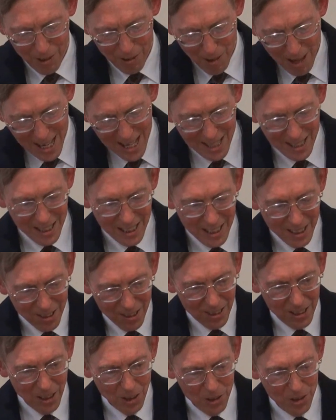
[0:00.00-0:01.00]
great
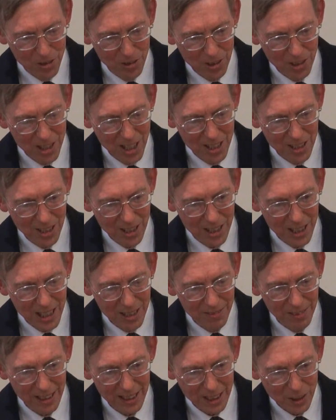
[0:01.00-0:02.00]
intercultural
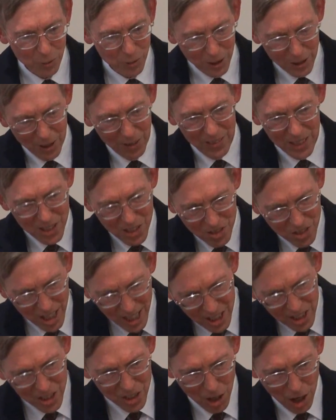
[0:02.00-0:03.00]
sensitivity to work on these
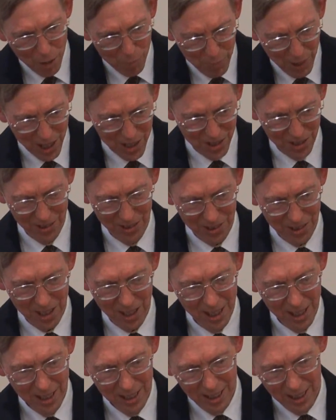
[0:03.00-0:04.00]
jigsaw
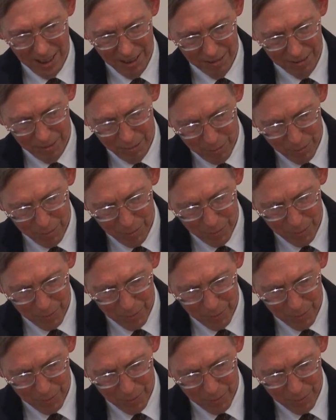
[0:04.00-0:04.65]
puzzles of